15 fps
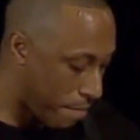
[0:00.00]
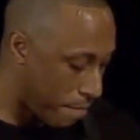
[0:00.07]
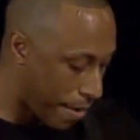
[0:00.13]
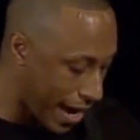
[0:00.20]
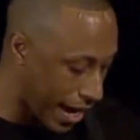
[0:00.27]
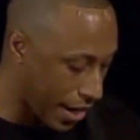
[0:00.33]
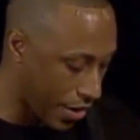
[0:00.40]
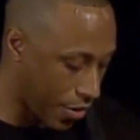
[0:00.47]

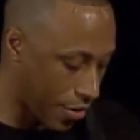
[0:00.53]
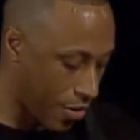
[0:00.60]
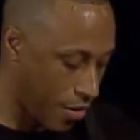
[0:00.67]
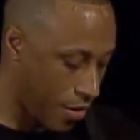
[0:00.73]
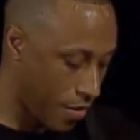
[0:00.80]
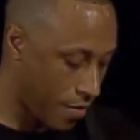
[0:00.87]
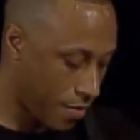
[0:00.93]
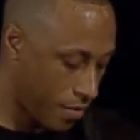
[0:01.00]
beggar
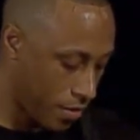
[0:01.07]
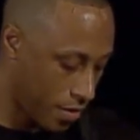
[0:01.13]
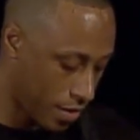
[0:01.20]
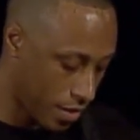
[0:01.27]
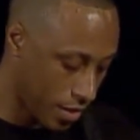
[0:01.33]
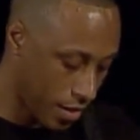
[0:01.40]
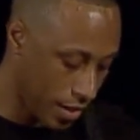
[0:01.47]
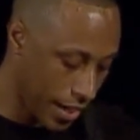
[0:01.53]

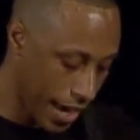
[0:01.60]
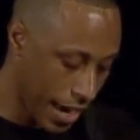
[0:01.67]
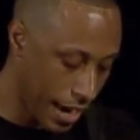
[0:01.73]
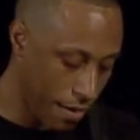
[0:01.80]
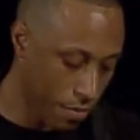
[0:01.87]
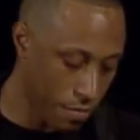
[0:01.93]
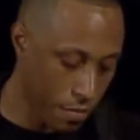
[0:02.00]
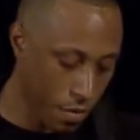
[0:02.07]
named